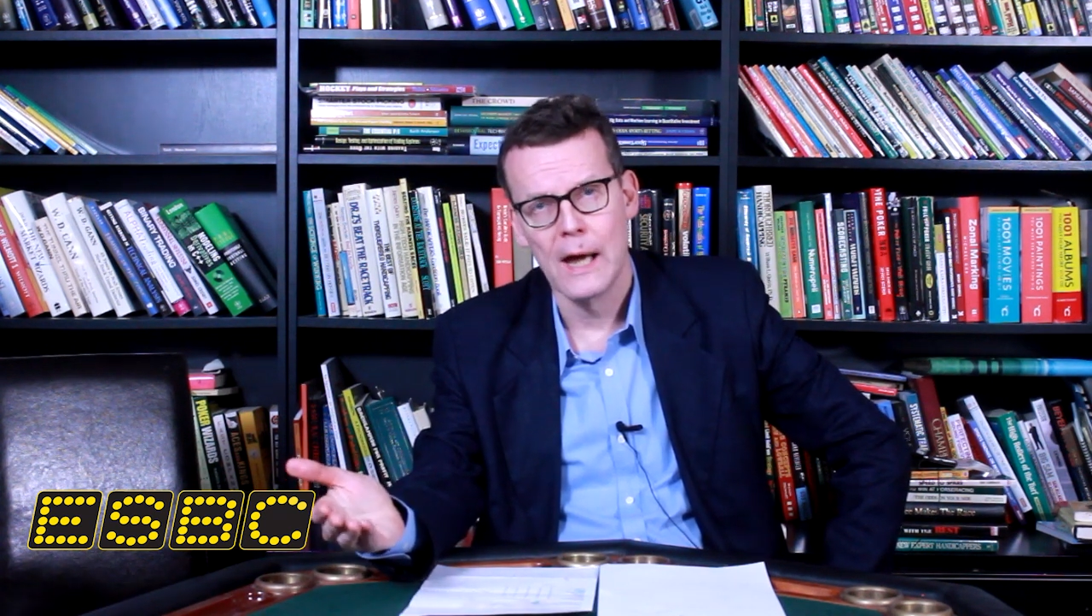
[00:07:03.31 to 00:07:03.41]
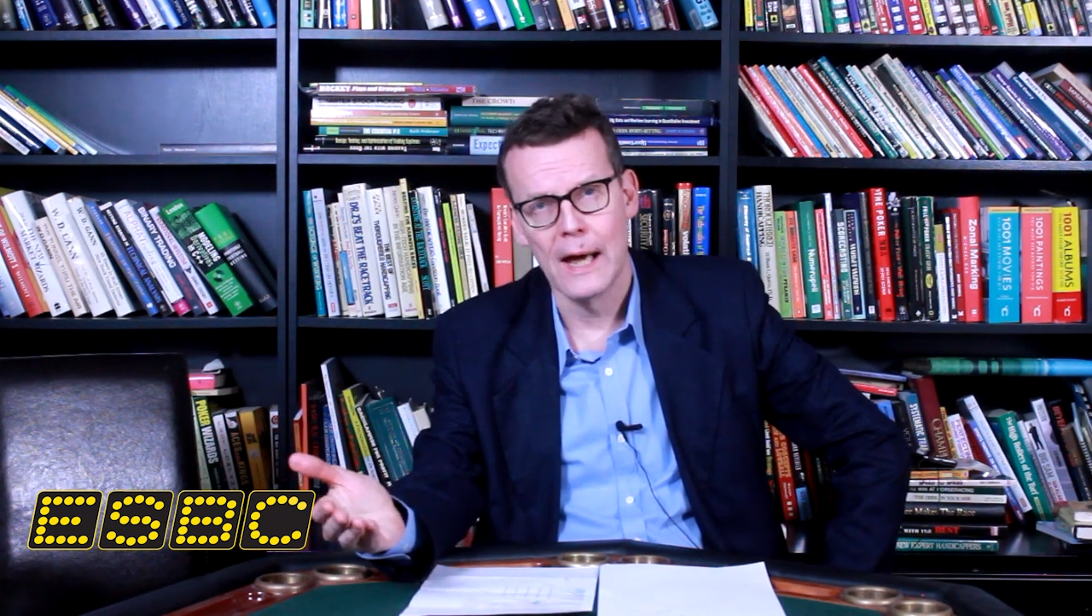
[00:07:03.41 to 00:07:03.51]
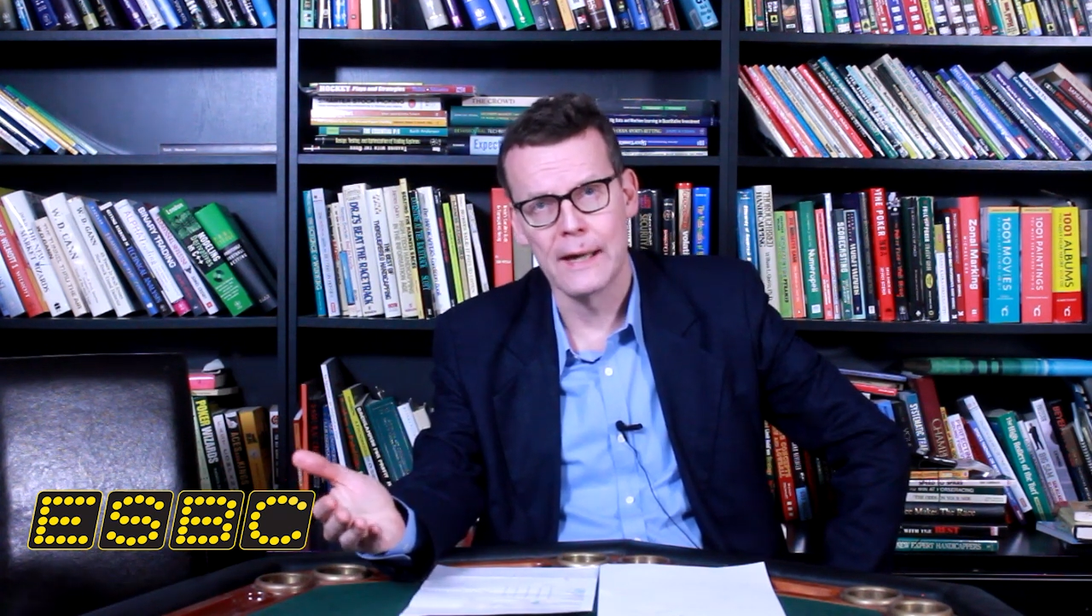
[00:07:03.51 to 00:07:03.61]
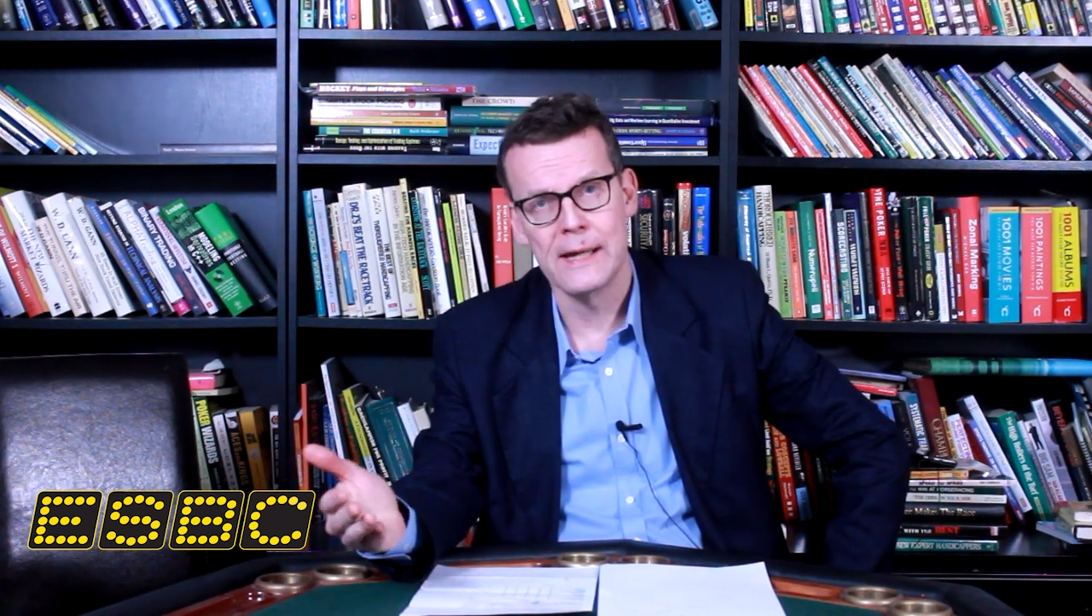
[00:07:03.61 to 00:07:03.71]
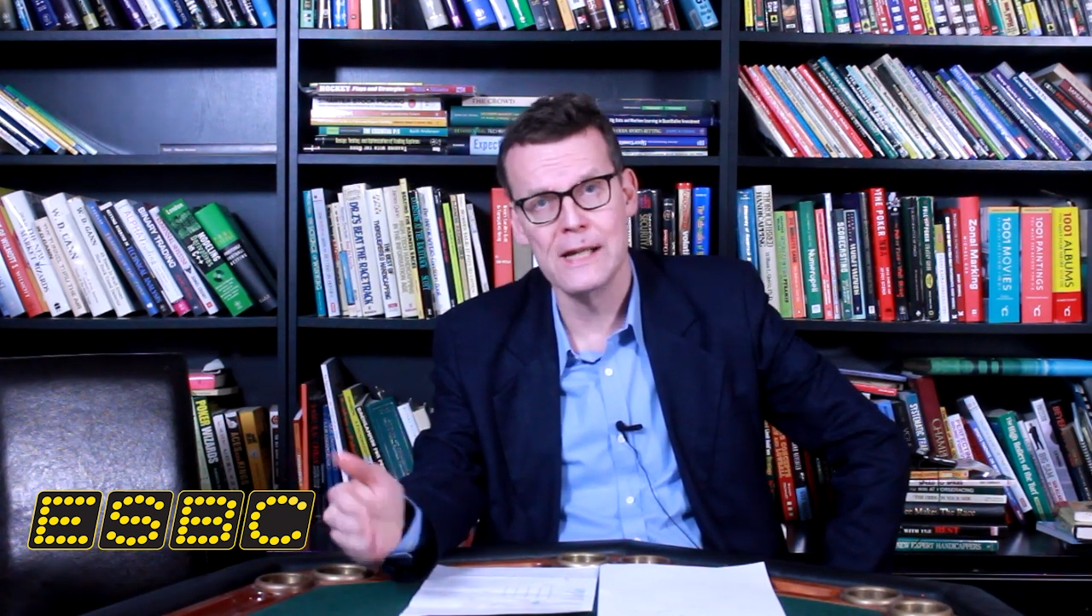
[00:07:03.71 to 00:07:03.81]

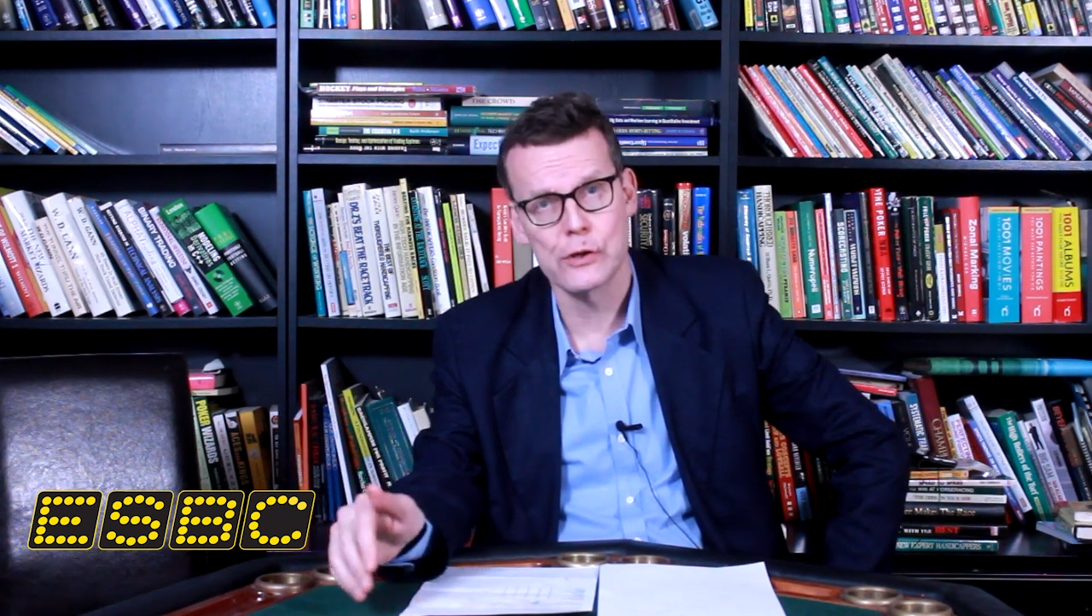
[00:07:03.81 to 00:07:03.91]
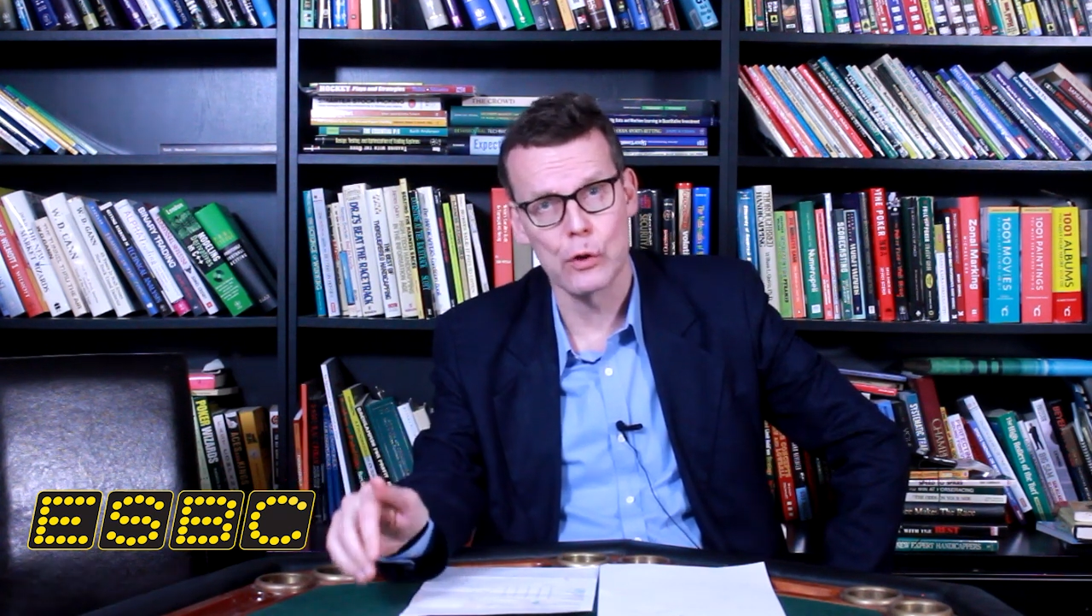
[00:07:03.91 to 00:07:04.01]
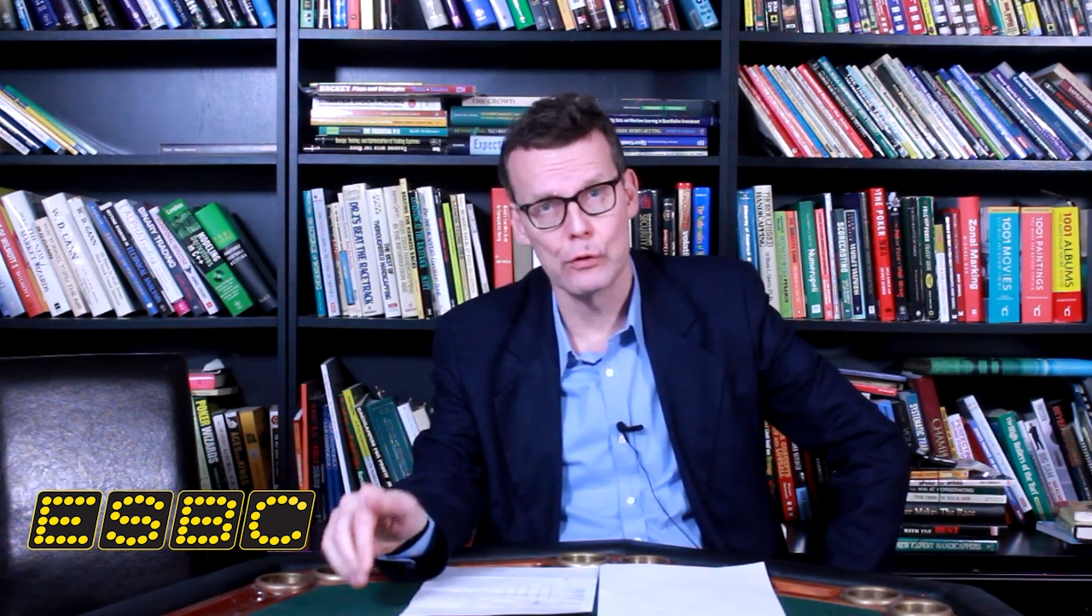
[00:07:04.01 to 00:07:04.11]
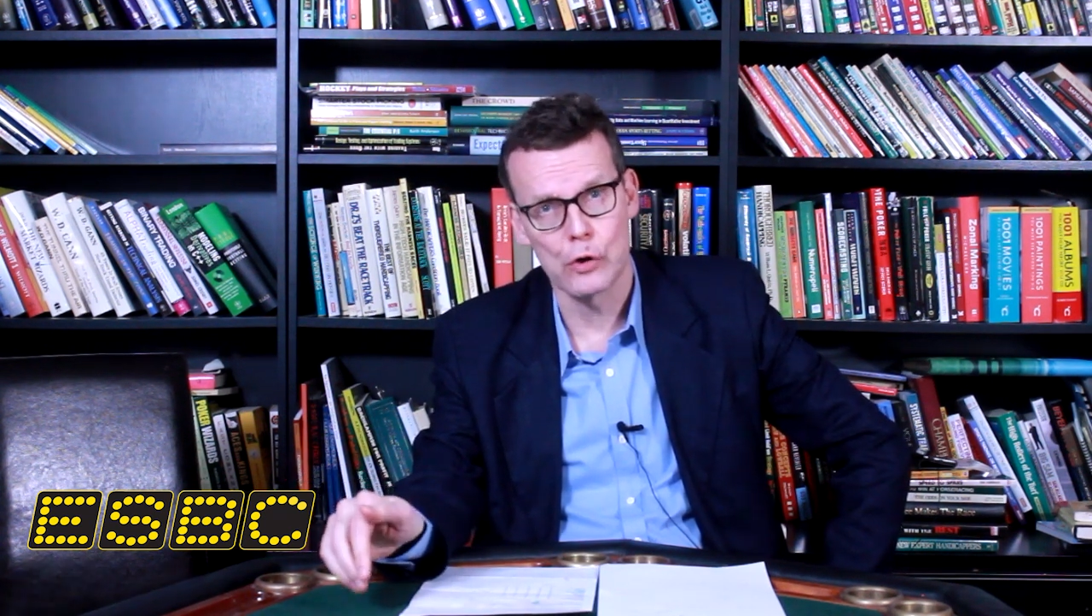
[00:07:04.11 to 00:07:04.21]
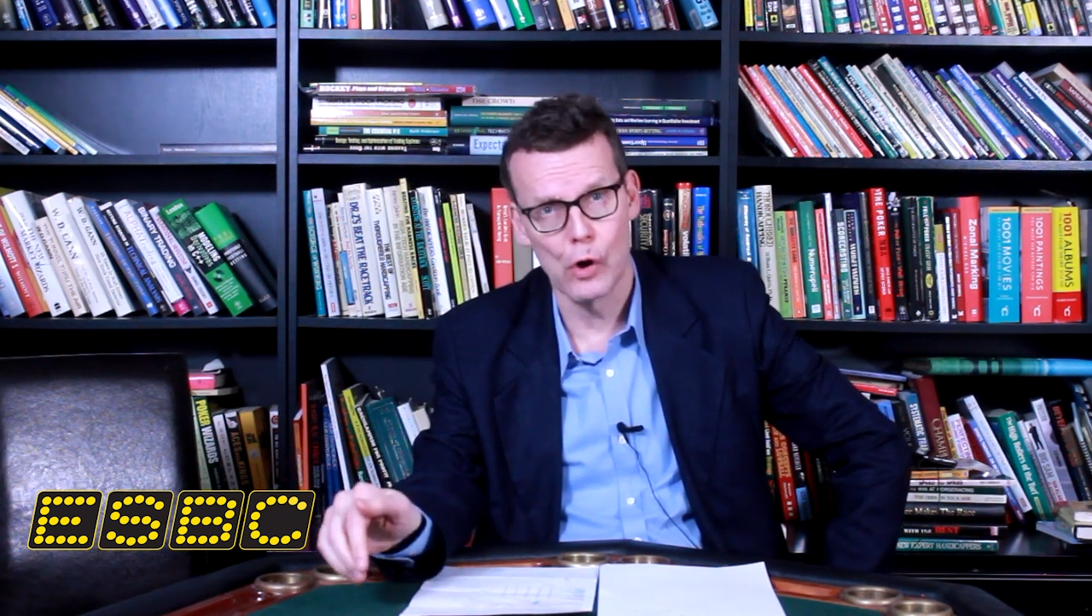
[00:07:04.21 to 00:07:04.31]
and he's a
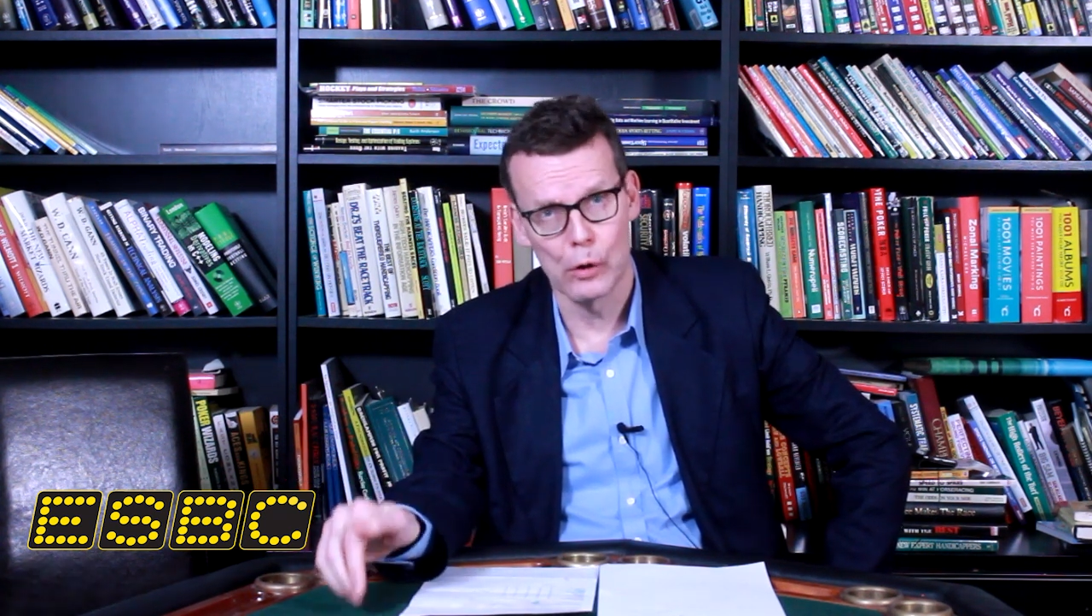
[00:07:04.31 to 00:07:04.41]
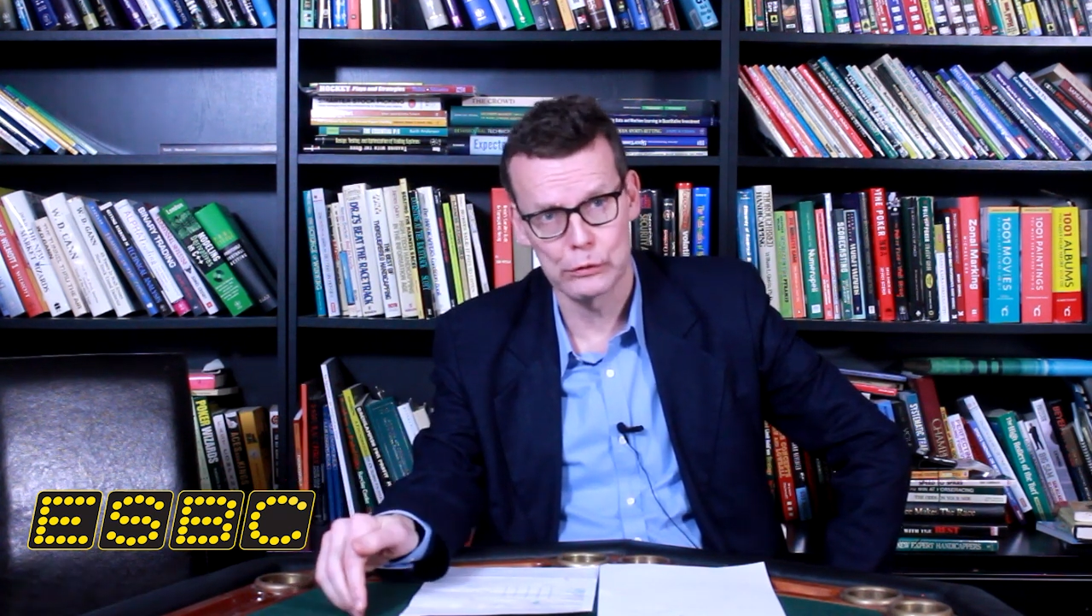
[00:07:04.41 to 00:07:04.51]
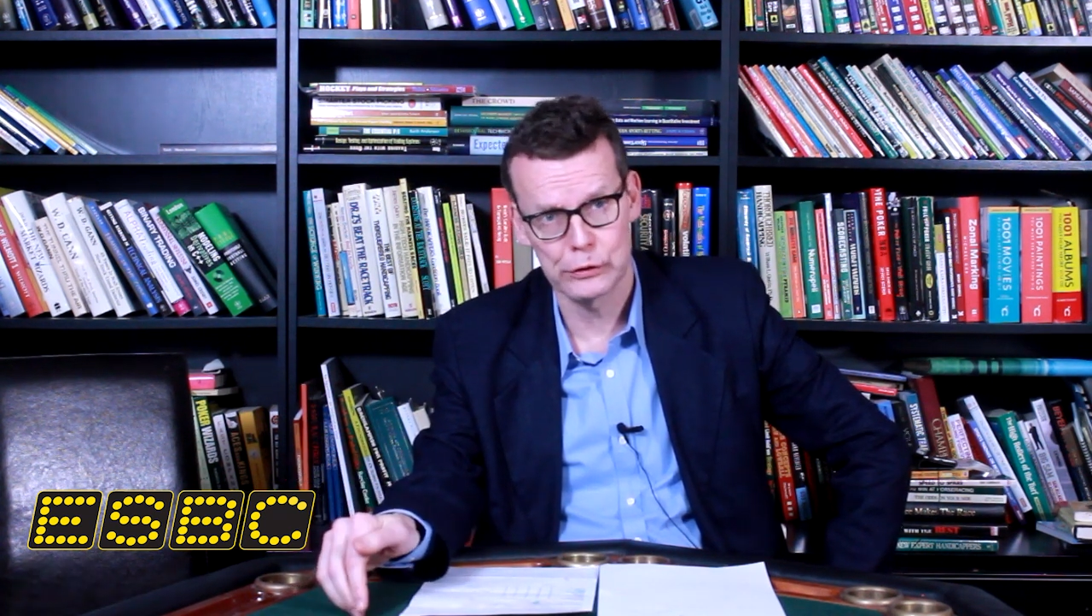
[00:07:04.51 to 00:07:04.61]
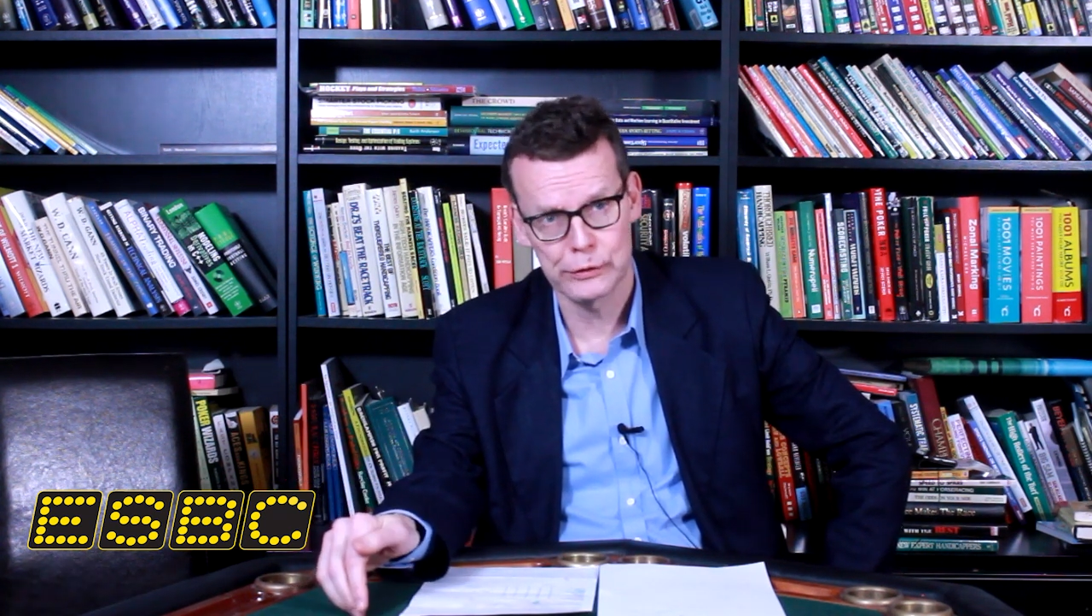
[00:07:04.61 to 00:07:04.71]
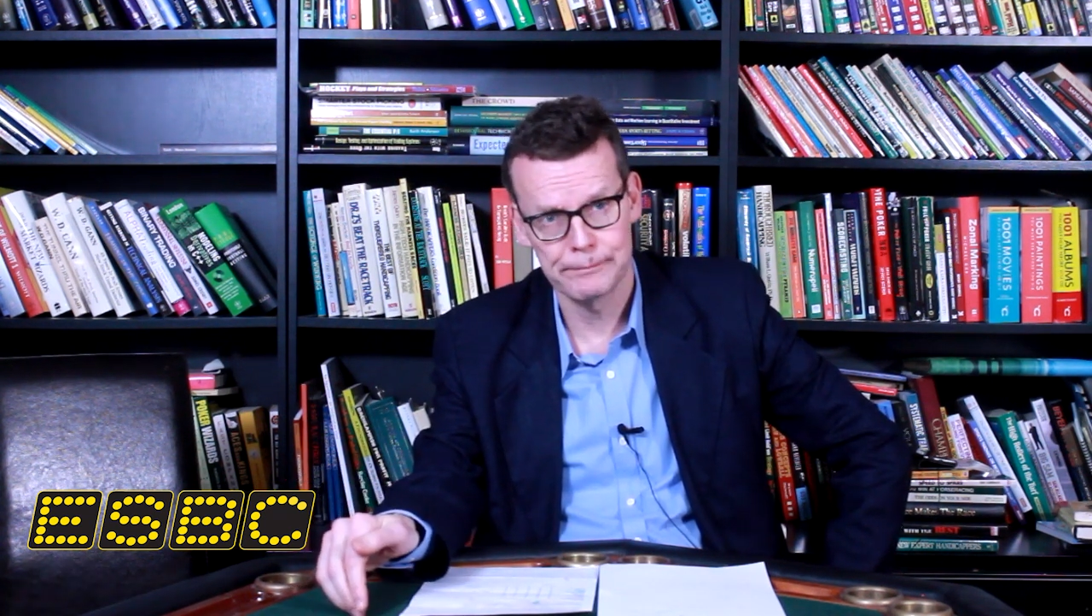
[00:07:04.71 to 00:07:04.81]
good
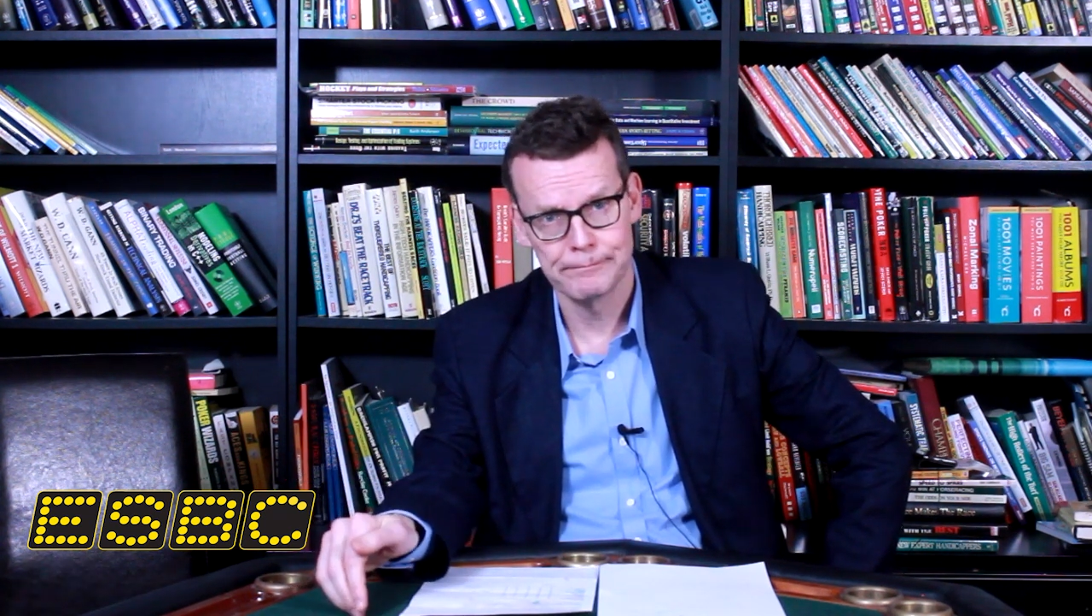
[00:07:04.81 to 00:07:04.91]
coach.